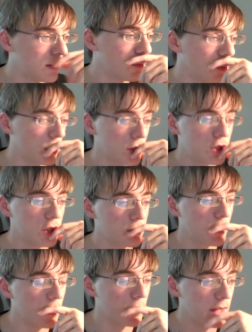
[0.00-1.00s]
what she
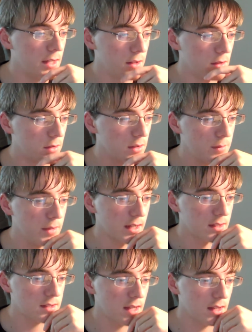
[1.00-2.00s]
wrote, it really
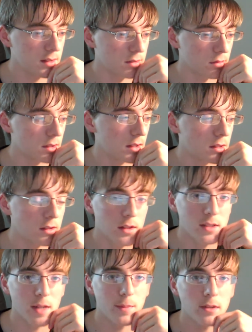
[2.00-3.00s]
makes sense. It really
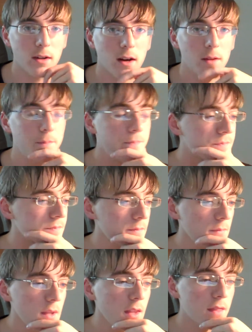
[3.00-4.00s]
clears up a lot
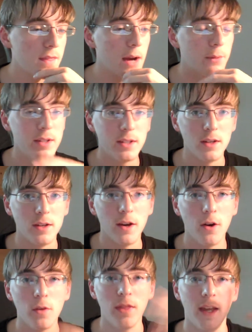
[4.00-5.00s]
that we didn't
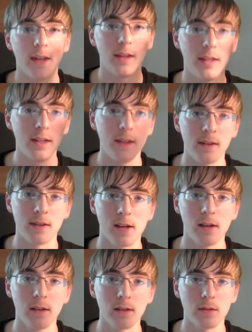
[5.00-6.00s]
know, that he didn't
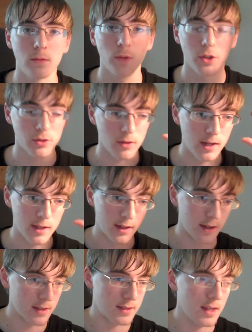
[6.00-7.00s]
tell us, which,
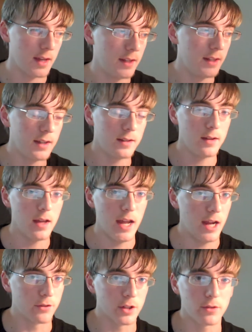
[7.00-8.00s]
like I said, he had
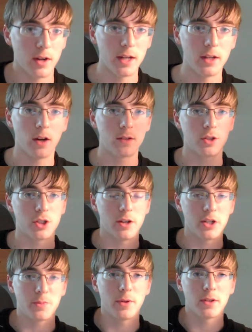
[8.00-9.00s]
every right not to share
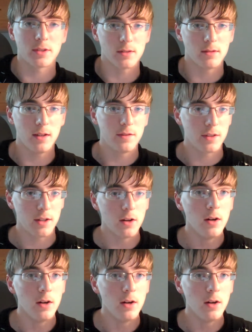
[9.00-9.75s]
his personal life.